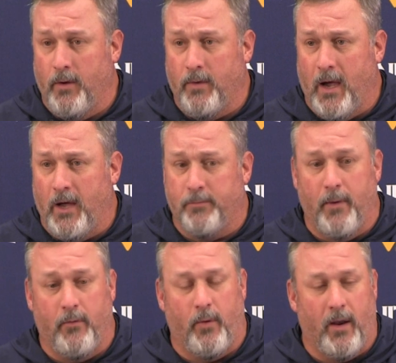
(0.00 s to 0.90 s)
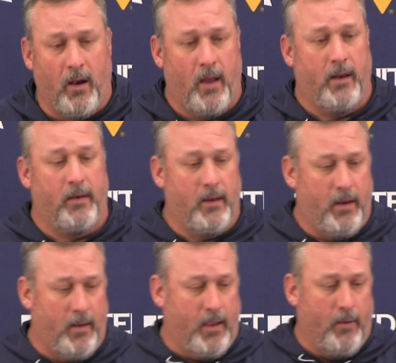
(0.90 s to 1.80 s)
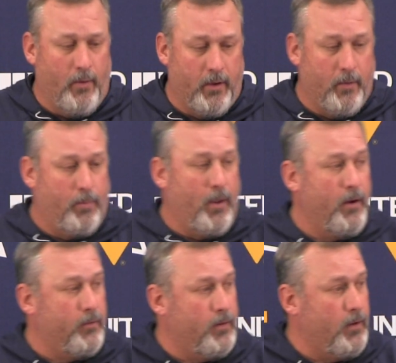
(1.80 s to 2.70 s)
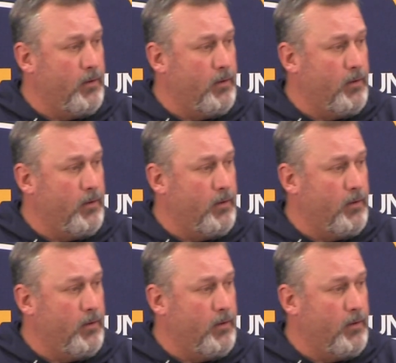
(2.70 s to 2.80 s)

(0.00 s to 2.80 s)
guys moving around a lot, and they got really good players.